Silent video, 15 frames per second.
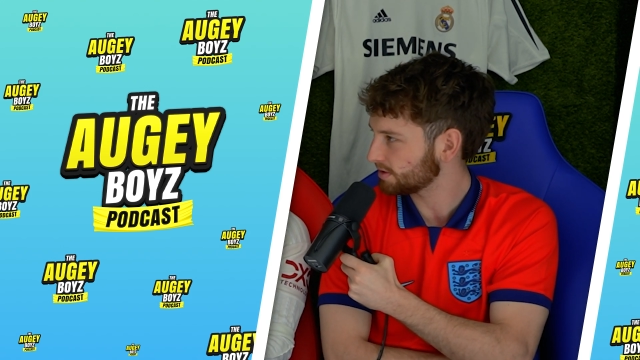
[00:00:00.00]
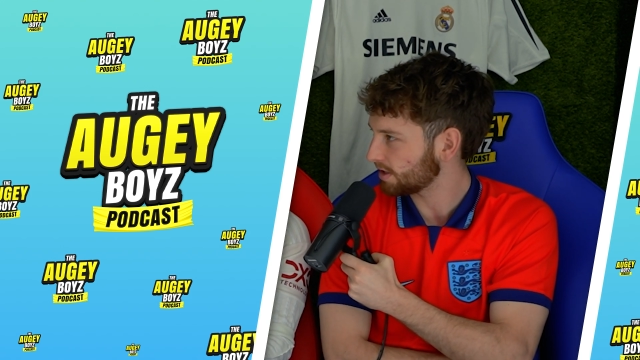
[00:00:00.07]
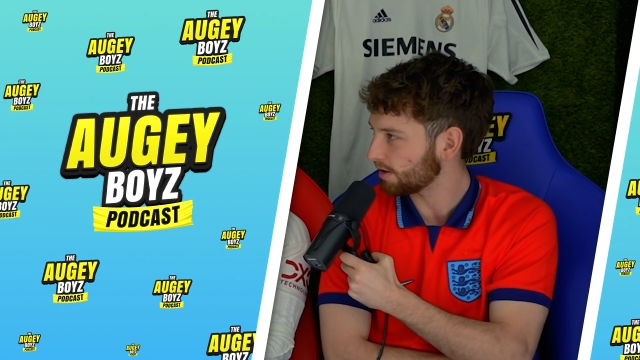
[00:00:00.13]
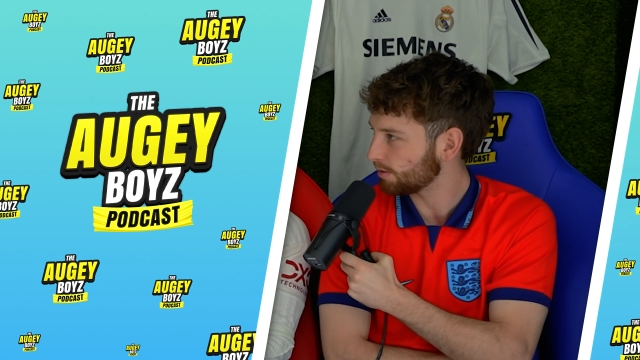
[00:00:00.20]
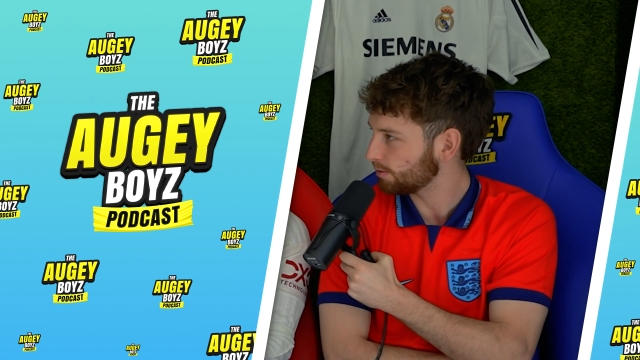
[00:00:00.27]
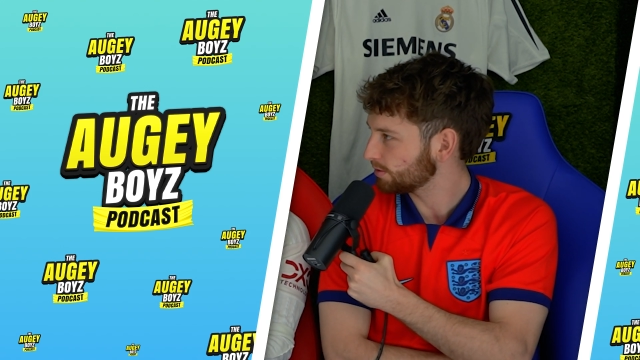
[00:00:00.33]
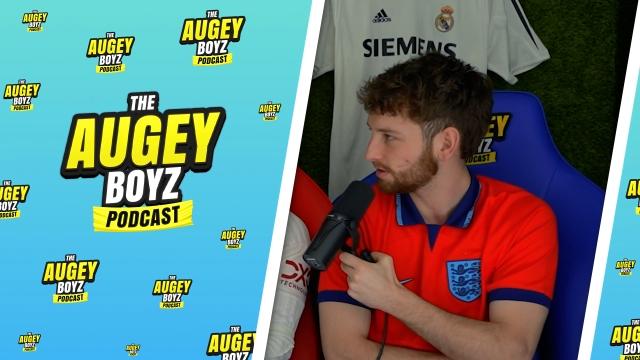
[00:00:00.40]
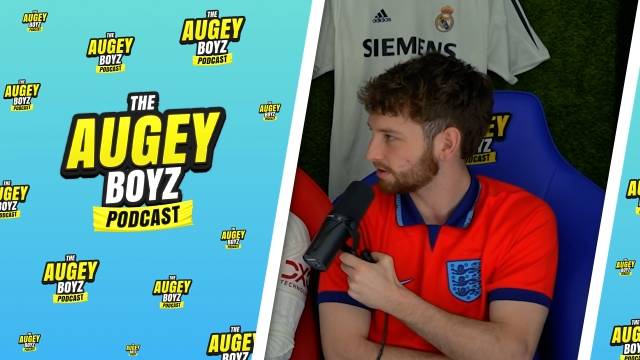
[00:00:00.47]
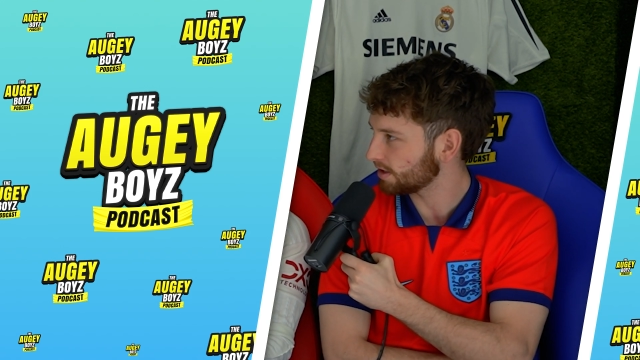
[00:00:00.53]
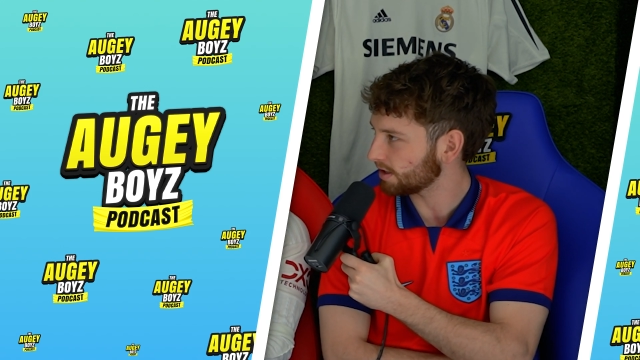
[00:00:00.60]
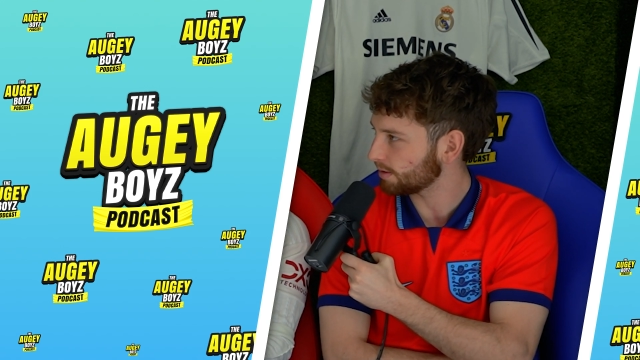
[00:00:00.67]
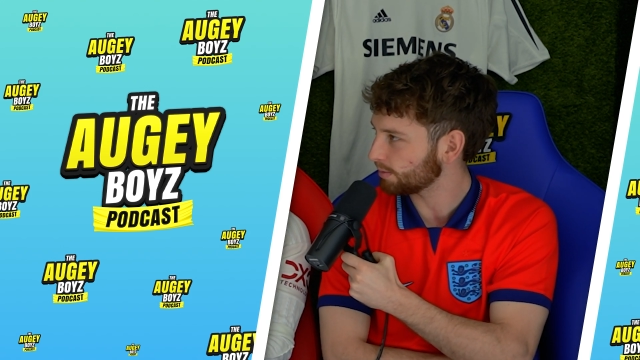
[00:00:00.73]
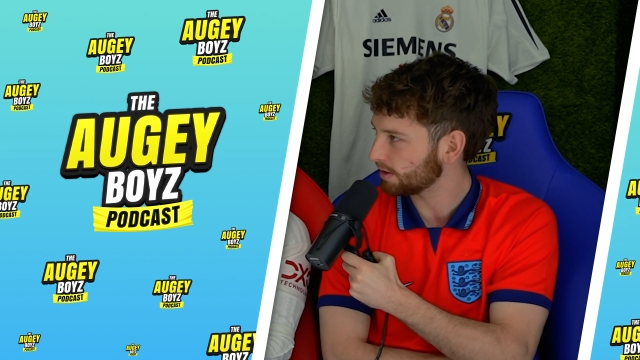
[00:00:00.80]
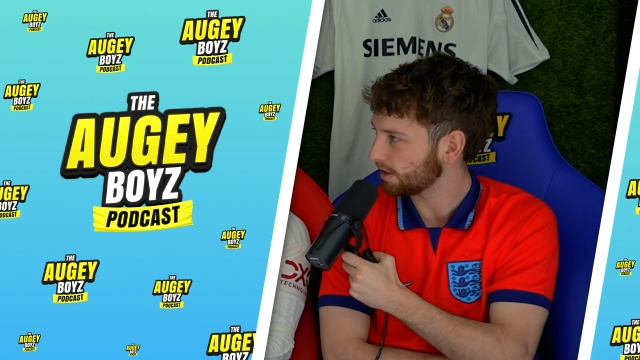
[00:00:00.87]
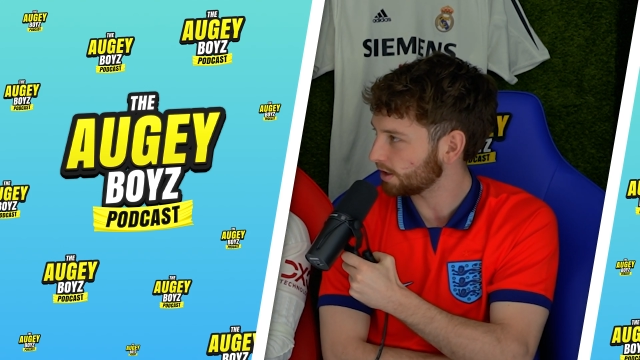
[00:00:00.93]
like all the
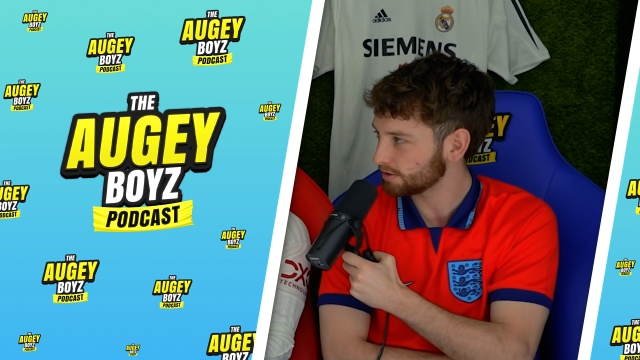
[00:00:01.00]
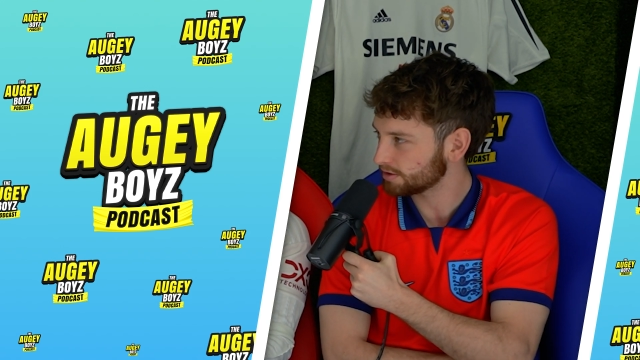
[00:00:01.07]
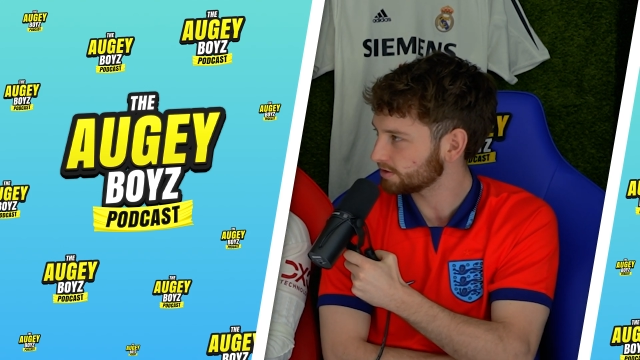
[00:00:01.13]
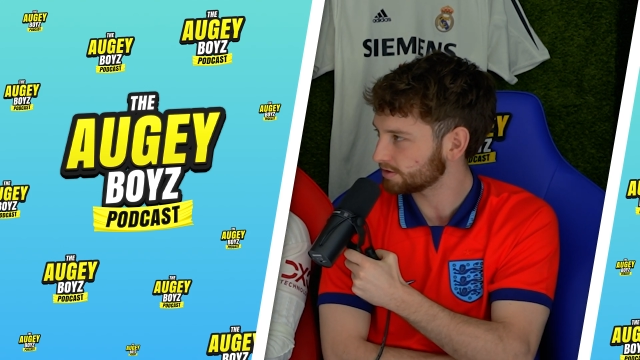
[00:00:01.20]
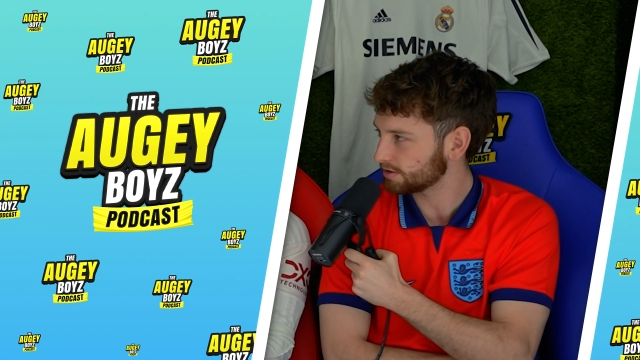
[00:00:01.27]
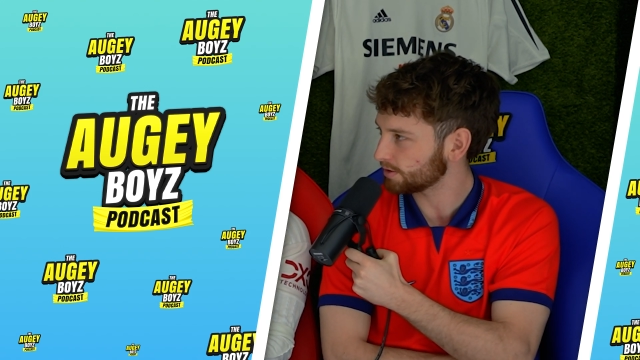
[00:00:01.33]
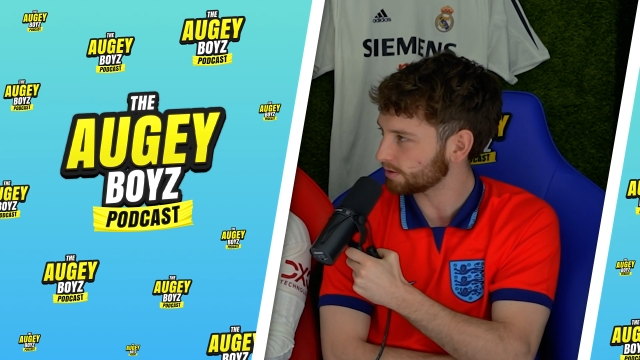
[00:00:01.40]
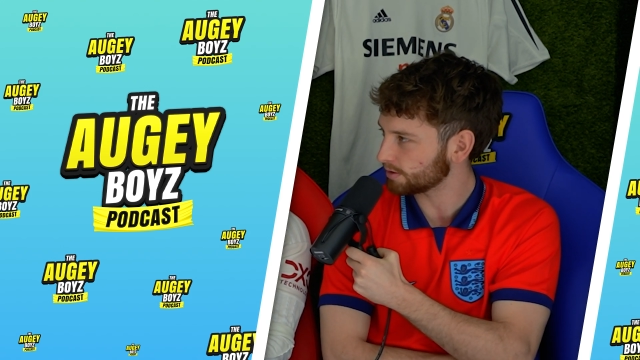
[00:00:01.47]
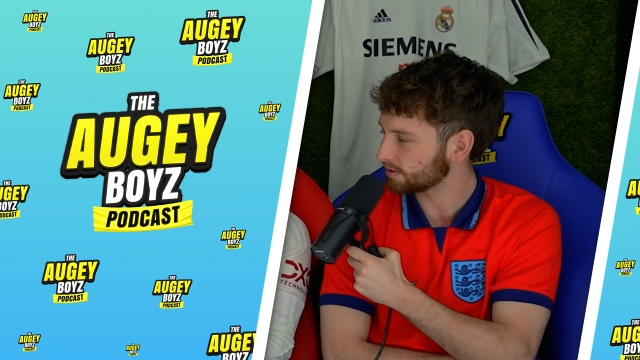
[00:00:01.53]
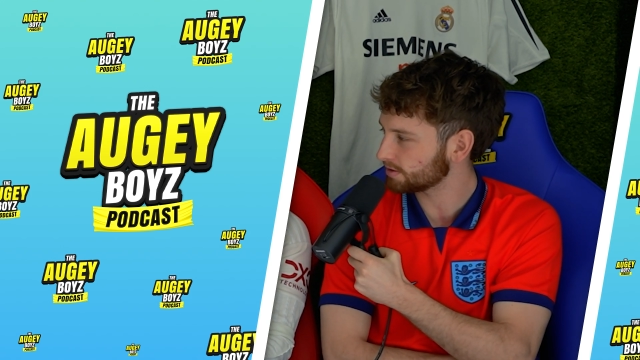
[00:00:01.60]
time. Yeah. I used to just do that all